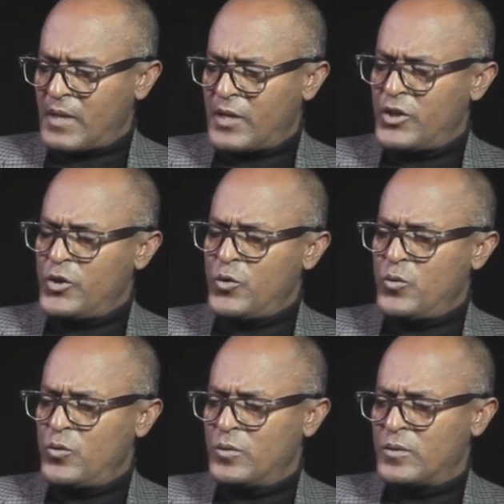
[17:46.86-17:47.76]

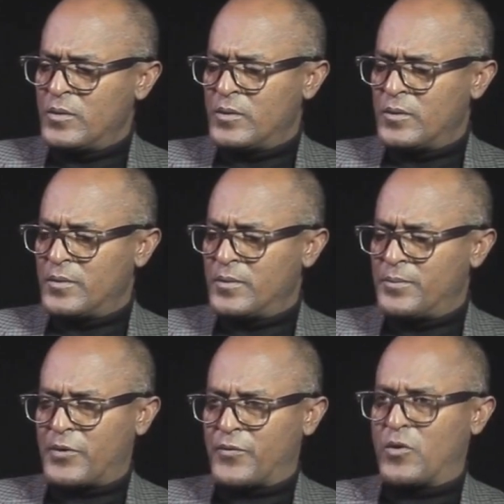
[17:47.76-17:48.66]
You
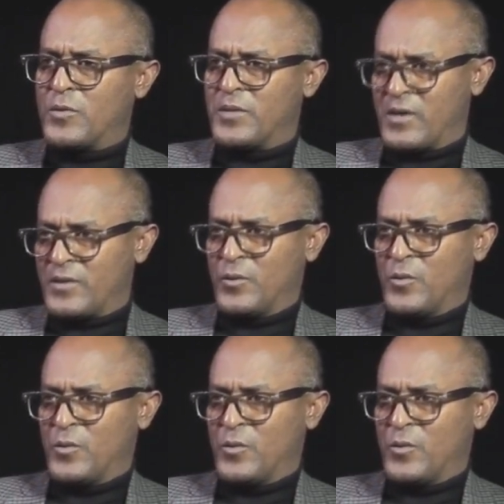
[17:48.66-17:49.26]
perform around the